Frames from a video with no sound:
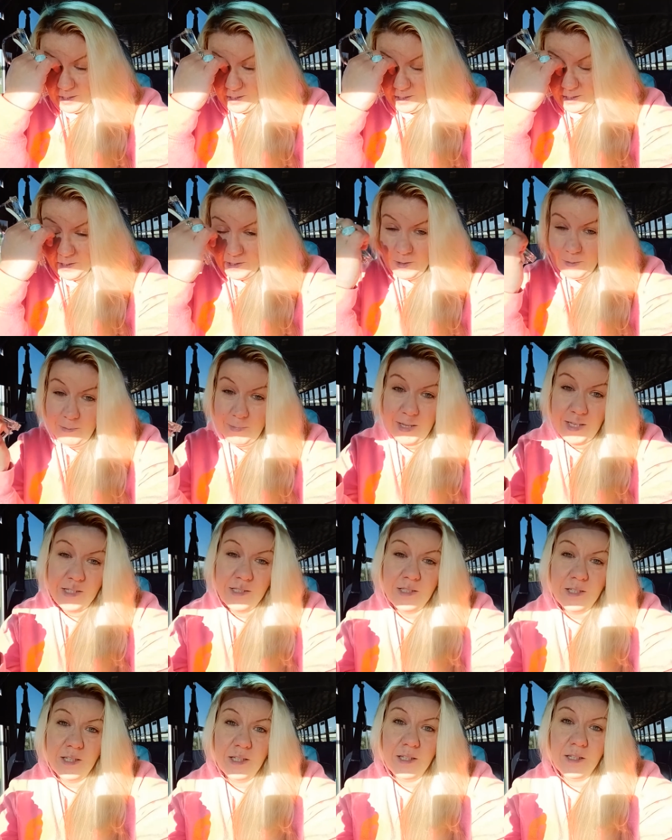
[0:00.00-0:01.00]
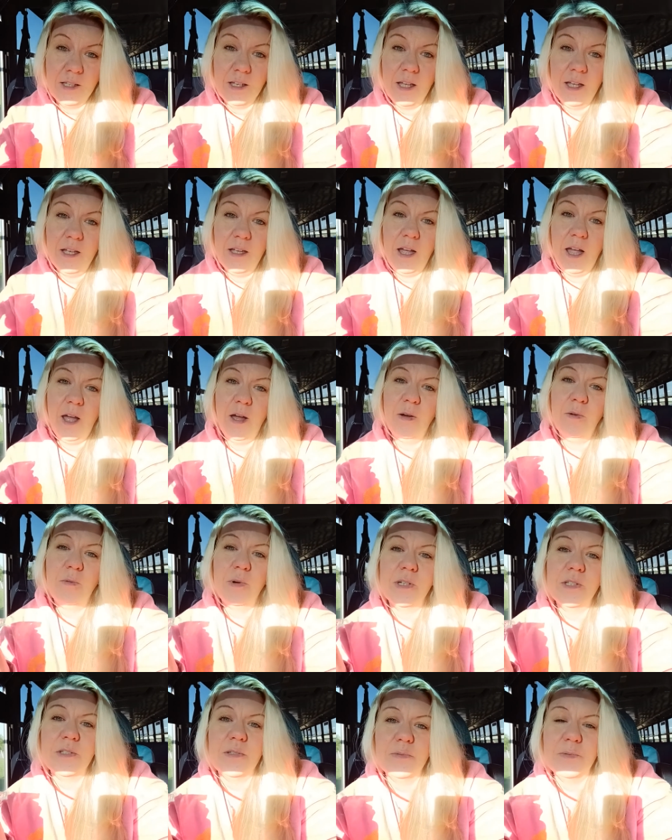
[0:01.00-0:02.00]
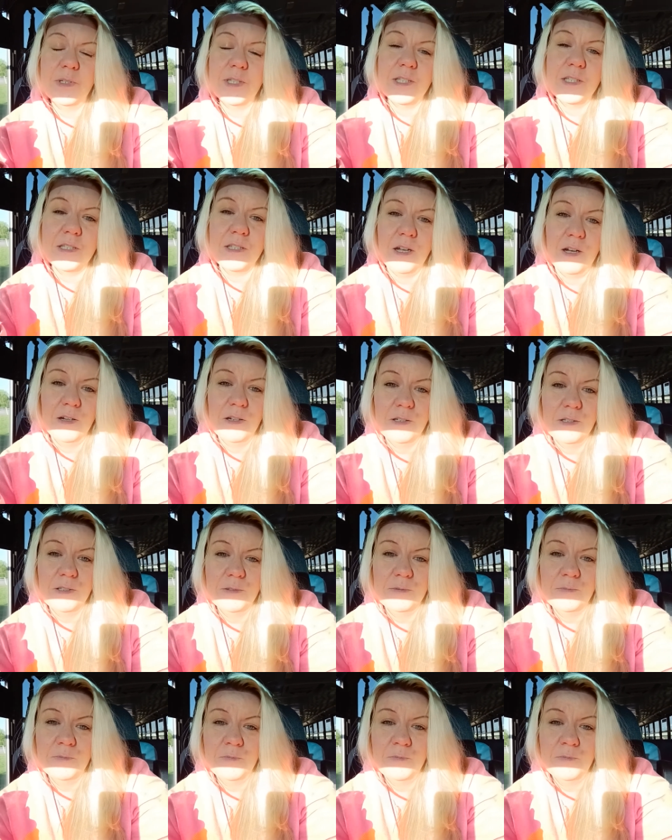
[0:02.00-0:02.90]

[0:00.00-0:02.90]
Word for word: it's amazing how once we start